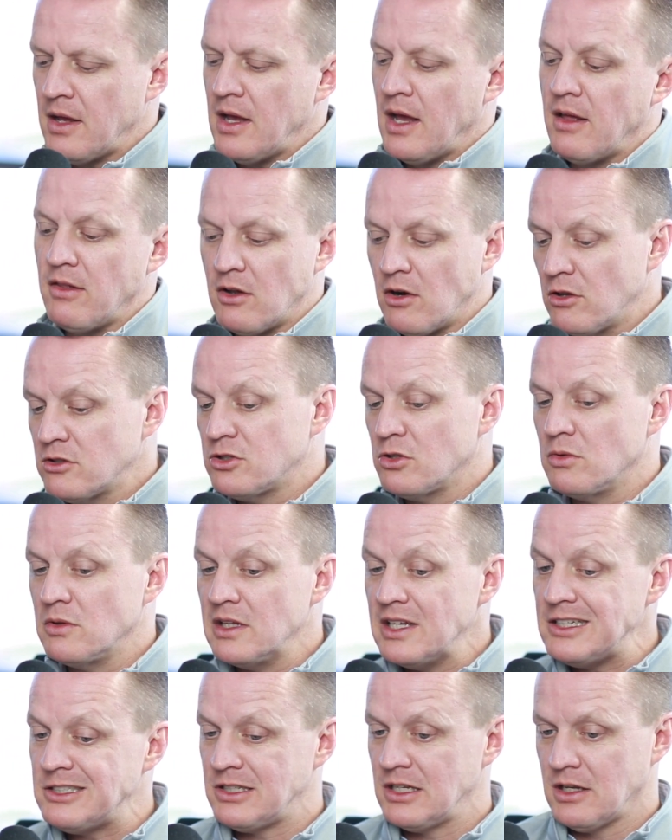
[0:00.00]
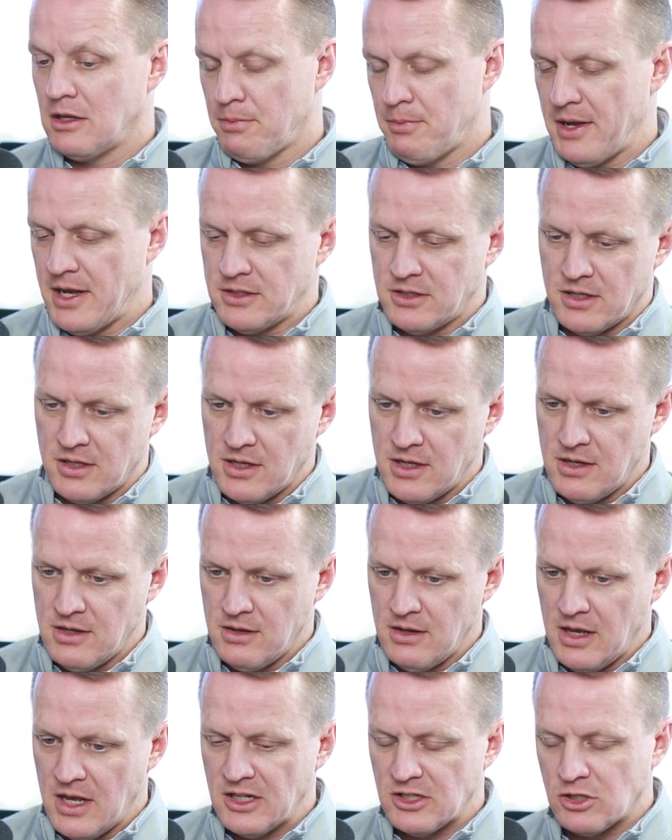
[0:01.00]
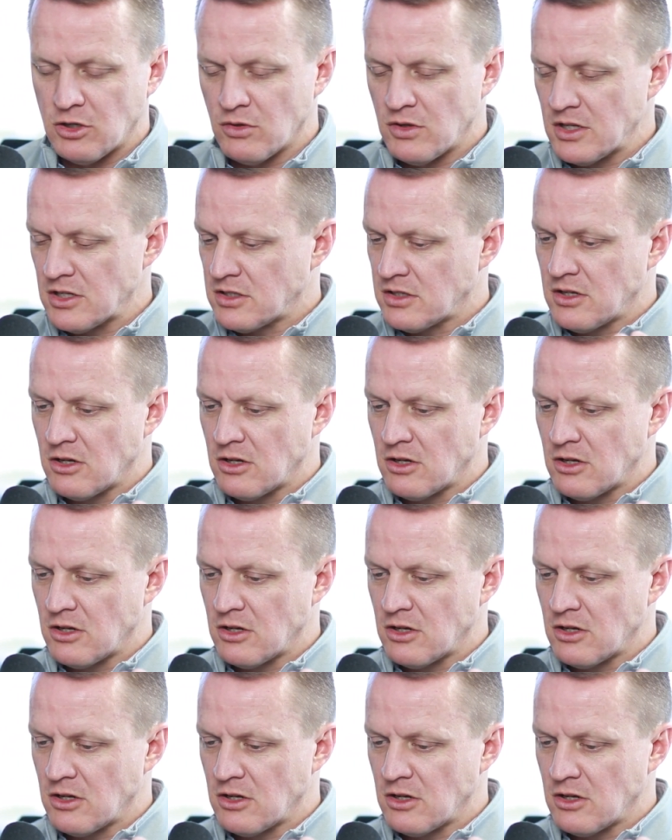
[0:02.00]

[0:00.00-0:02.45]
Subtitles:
and then also leasing capacity. And so there's